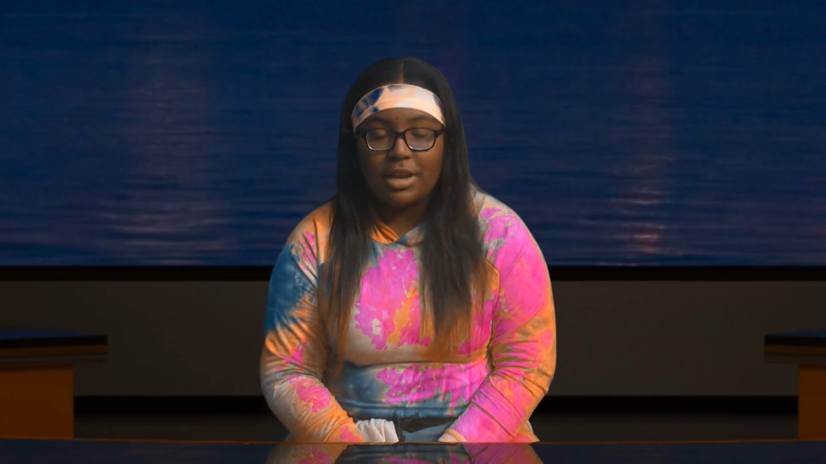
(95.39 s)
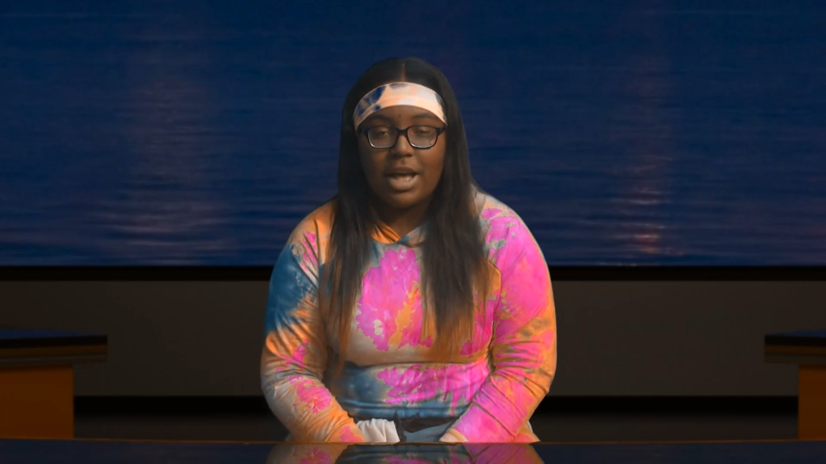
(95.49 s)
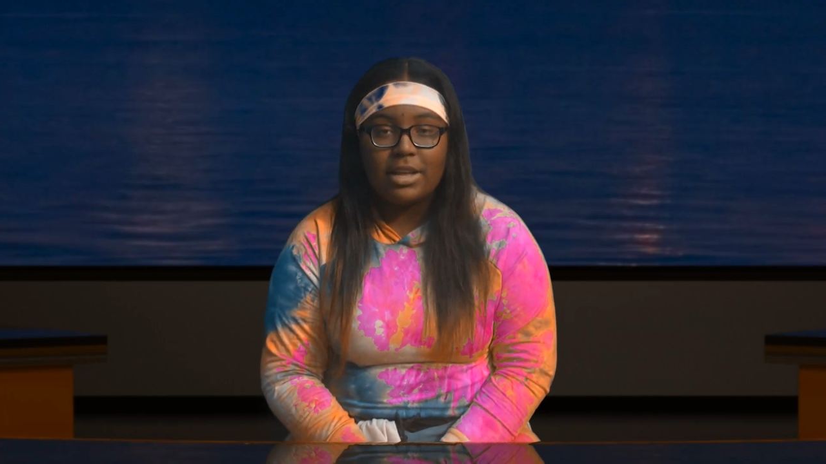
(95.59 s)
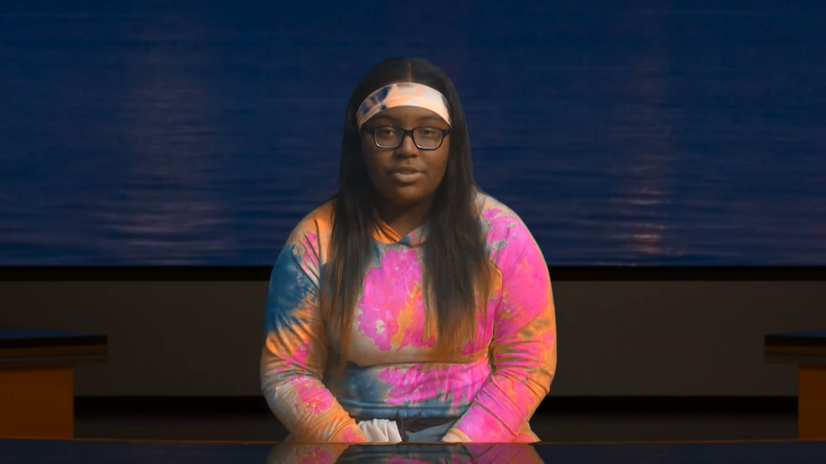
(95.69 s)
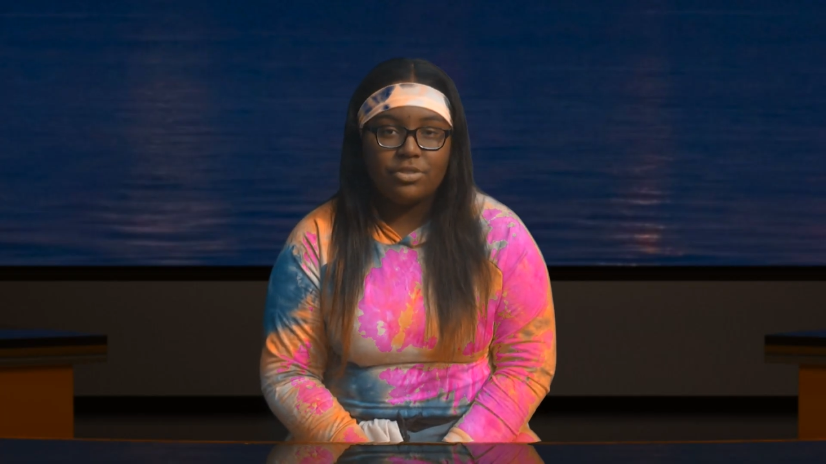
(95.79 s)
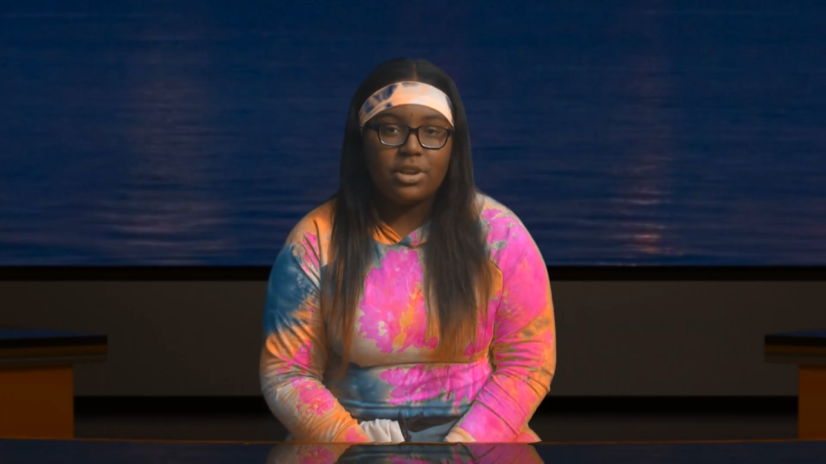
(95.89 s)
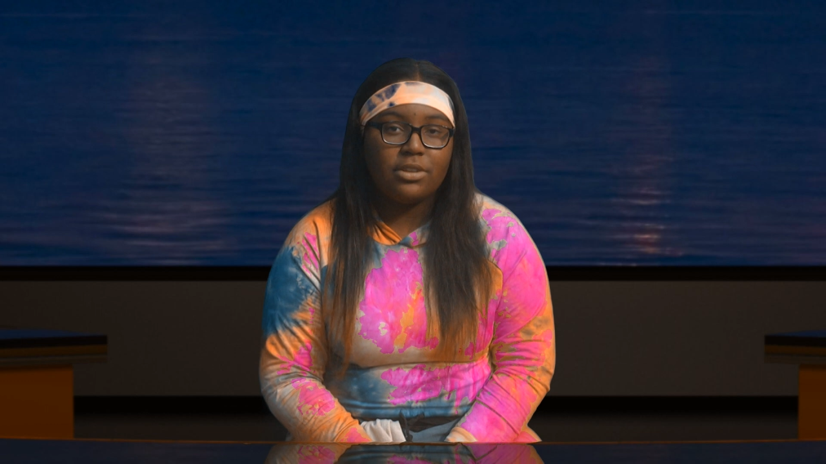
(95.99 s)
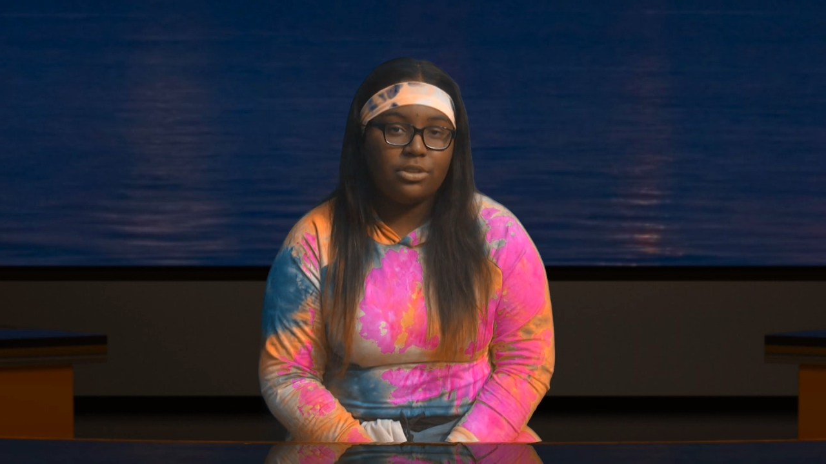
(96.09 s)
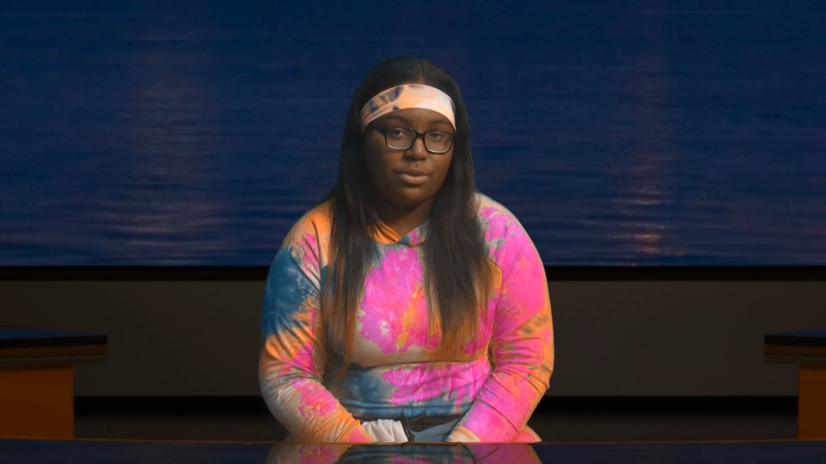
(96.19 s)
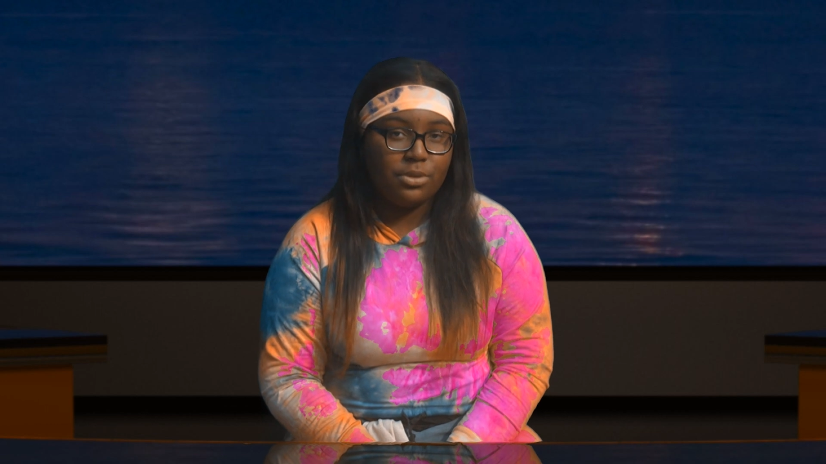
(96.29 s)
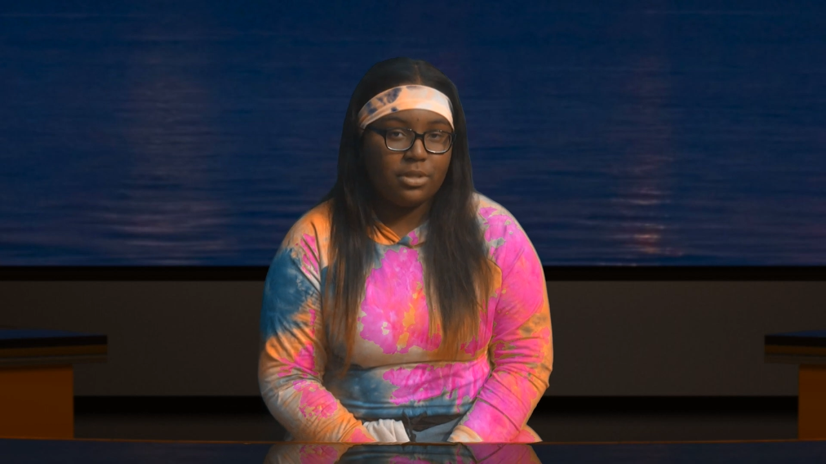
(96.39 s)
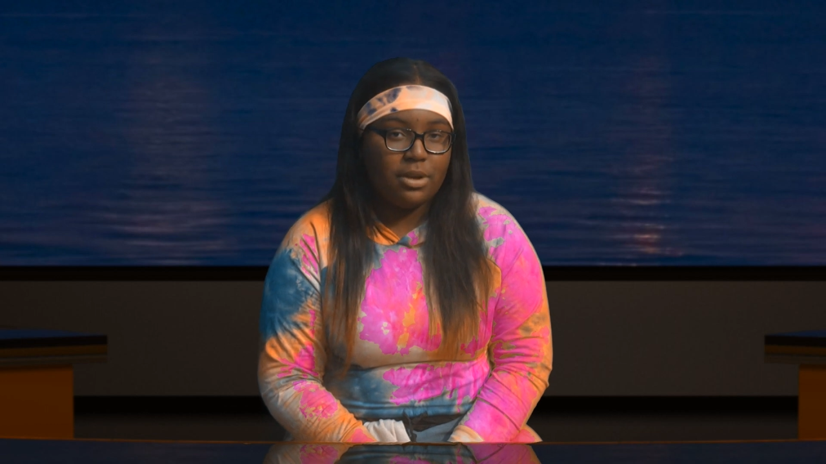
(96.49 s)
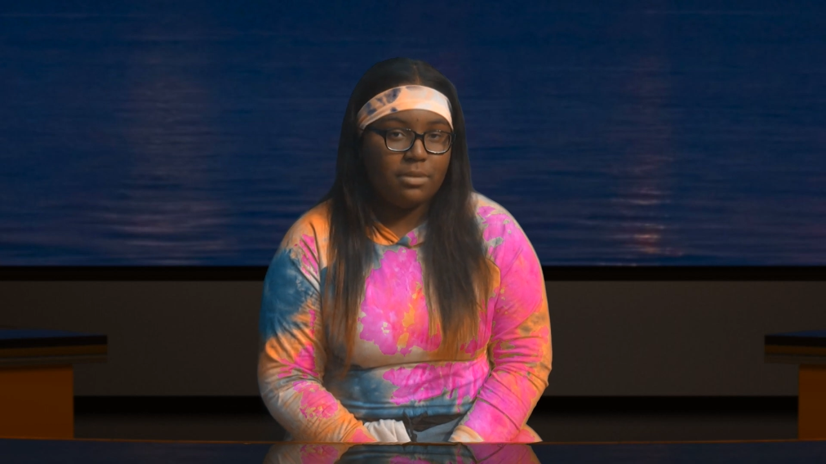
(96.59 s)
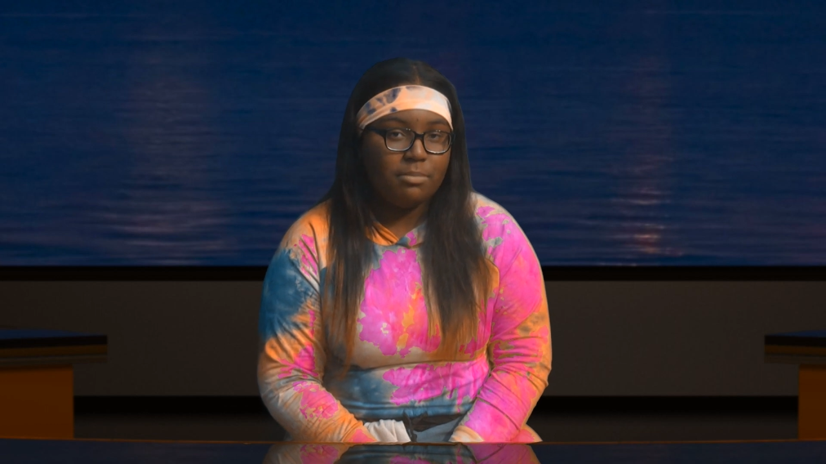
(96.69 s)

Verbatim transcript: at yesterday's Scootathon.